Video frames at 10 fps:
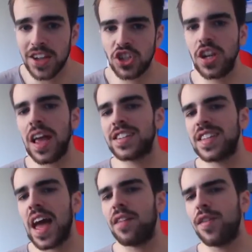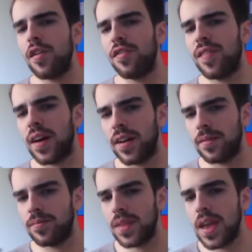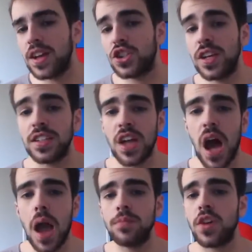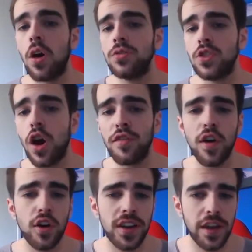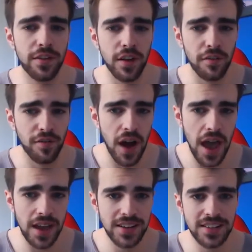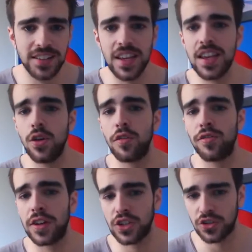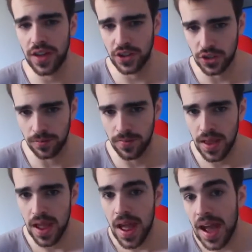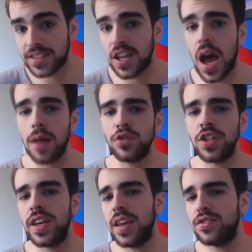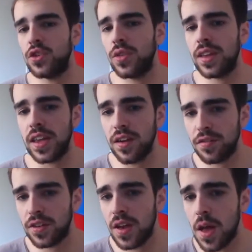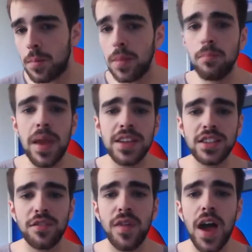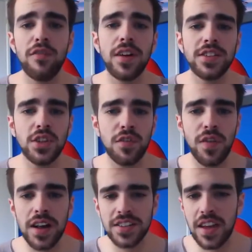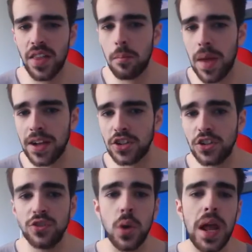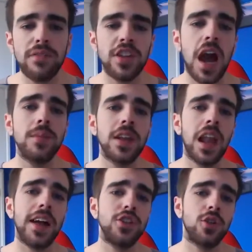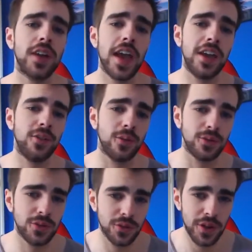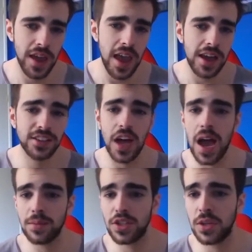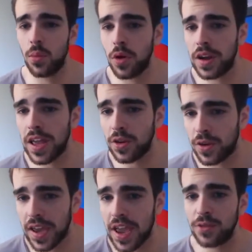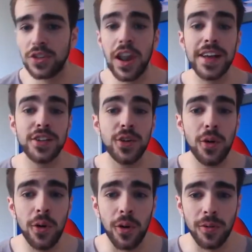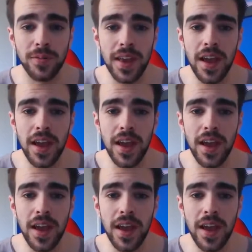She likes to have her fun. She at times holds off her gift of fire to see your frustration. At times she gives you the gift, but makes the fire run so fast down the match you don't have time to light your candles. At times she won't let your candles light at all.